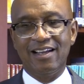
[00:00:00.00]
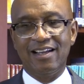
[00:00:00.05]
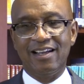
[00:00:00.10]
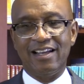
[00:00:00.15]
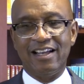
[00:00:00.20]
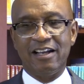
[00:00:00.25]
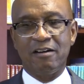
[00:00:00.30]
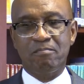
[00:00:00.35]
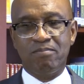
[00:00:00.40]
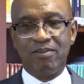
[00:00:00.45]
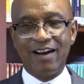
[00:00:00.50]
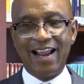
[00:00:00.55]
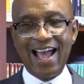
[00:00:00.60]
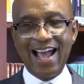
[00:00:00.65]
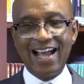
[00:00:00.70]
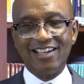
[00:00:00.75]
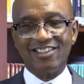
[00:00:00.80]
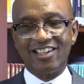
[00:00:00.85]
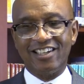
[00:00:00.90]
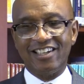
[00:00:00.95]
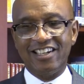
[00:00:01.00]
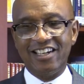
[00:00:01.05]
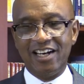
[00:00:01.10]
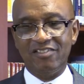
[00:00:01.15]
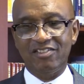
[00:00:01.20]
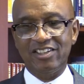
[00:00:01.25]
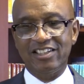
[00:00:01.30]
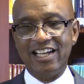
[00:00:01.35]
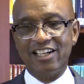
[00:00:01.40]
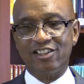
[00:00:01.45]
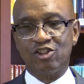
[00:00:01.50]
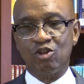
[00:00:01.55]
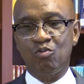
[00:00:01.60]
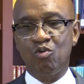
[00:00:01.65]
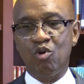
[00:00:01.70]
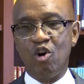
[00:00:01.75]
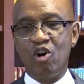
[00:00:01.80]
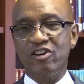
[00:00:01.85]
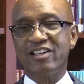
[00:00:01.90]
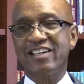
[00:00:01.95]
imply to others that the
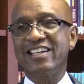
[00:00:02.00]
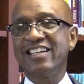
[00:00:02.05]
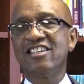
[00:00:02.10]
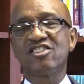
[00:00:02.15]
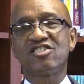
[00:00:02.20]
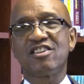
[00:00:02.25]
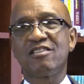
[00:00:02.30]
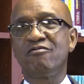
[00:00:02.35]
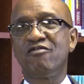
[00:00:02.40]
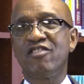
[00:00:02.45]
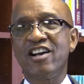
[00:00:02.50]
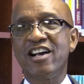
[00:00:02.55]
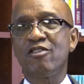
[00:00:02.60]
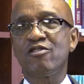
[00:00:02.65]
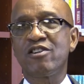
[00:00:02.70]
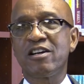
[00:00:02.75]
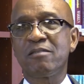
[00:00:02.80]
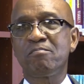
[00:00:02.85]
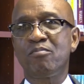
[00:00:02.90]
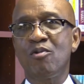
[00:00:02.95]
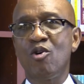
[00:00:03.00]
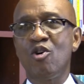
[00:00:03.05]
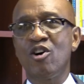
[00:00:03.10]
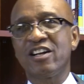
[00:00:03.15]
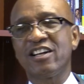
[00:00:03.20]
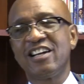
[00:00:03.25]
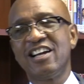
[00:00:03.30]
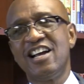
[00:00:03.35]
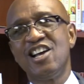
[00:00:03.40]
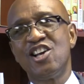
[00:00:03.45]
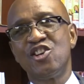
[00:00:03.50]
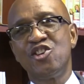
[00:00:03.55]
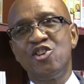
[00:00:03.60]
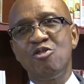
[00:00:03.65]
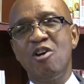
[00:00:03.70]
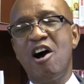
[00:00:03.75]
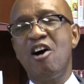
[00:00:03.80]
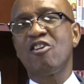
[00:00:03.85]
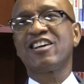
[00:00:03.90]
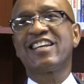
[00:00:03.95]
work isn't very important.
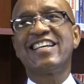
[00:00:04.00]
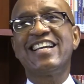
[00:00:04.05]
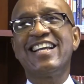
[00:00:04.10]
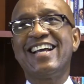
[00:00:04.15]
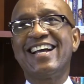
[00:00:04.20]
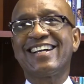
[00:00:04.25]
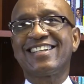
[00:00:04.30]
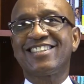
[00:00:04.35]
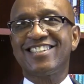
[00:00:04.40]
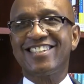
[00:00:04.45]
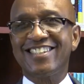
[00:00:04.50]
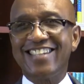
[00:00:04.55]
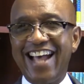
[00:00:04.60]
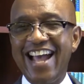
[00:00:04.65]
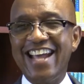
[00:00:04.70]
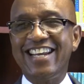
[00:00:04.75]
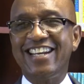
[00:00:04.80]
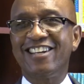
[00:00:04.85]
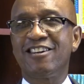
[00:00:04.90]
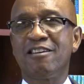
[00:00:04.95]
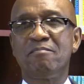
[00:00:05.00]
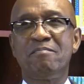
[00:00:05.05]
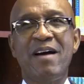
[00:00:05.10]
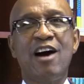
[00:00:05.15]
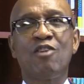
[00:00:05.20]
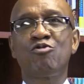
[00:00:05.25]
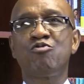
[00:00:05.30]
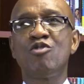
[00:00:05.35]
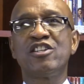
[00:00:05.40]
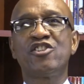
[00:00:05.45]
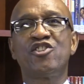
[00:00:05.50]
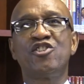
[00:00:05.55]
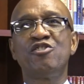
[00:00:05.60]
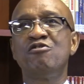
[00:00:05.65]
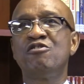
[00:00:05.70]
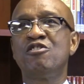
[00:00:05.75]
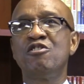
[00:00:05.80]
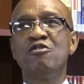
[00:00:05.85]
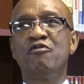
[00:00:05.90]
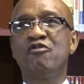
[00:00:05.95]
You ought to get excited about what you
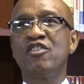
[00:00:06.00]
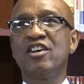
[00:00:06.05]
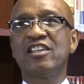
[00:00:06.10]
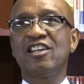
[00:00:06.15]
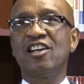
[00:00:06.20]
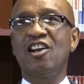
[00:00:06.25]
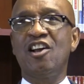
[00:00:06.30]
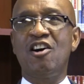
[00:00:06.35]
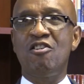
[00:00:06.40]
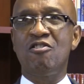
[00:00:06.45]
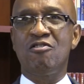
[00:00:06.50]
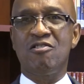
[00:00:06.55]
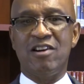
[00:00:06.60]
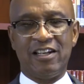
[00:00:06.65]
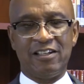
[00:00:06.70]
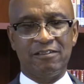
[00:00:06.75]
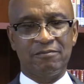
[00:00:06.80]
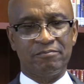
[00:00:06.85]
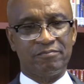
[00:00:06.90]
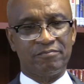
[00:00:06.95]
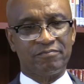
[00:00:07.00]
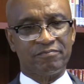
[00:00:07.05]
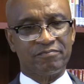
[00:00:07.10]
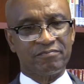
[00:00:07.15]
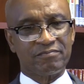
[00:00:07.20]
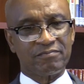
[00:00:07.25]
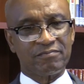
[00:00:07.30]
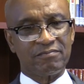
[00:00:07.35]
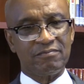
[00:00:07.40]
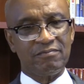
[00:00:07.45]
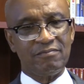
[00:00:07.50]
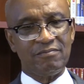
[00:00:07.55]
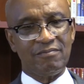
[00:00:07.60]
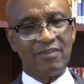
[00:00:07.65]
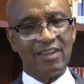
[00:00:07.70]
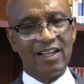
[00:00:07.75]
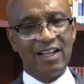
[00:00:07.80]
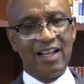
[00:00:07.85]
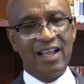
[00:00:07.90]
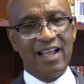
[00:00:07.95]
do for the Lord.
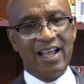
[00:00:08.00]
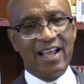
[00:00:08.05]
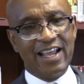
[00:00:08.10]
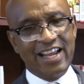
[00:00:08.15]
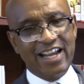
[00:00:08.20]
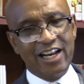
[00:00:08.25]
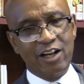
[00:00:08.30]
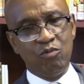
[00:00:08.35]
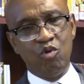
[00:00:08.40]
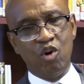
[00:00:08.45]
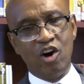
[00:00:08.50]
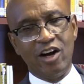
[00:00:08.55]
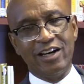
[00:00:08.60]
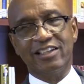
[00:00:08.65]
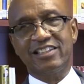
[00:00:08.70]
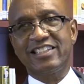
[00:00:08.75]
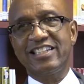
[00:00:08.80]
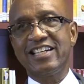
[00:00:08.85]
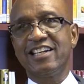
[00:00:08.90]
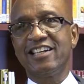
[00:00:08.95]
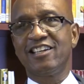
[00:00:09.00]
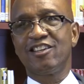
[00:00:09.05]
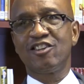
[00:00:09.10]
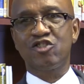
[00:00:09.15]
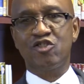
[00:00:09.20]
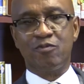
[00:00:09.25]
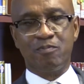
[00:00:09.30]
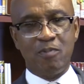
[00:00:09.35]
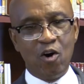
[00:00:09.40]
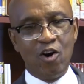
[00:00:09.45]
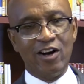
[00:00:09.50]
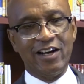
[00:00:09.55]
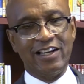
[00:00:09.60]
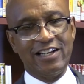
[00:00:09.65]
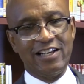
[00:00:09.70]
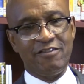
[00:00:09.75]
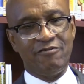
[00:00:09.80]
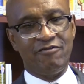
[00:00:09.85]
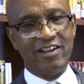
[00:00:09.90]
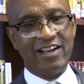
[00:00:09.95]
Anyone attending a sporting
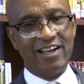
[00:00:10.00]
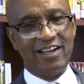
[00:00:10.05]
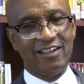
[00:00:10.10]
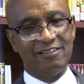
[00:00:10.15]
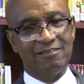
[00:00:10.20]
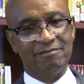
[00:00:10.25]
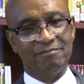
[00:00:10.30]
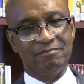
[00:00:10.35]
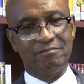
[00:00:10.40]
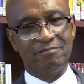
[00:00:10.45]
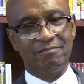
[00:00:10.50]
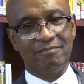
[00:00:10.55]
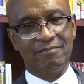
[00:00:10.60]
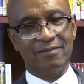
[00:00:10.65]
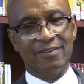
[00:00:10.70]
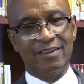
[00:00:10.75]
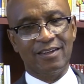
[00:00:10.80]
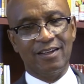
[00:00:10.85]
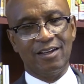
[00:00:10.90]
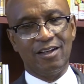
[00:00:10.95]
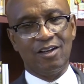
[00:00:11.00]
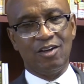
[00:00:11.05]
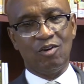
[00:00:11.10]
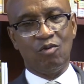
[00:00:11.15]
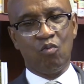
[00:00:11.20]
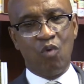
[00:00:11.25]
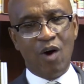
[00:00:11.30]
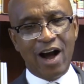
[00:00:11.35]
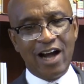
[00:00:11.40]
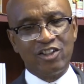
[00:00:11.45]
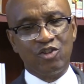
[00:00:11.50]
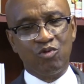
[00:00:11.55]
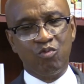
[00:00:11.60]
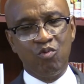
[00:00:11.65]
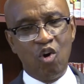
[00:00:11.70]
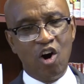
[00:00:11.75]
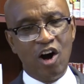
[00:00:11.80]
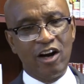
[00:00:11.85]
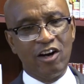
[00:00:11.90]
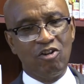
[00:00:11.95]
event, watch
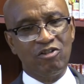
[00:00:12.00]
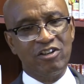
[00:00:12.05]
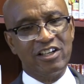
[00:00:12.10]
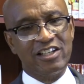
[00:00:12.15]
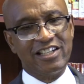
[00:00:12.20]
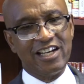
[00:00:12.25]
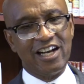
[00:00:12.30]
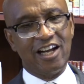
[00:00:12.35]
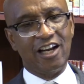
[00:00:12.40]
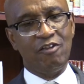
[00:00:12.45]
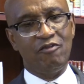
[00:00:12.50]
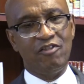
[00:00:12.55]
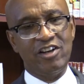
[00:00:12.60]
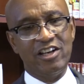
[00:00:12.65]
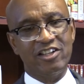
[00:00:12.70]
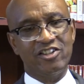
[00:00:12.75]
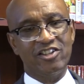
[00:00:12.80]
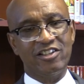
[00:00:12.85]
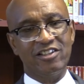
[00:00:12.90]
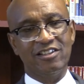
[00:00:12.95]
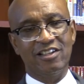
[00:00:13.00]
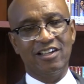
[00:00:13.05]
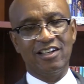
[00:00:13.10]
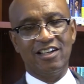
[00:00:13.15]
one on the television,